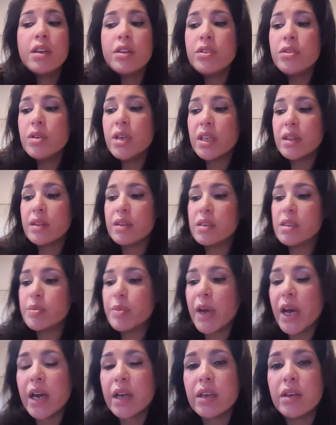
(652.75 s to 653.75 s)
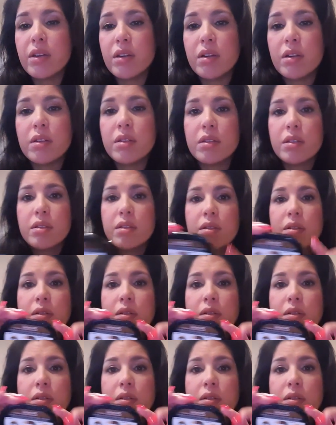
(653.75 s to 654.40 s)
You get this pack here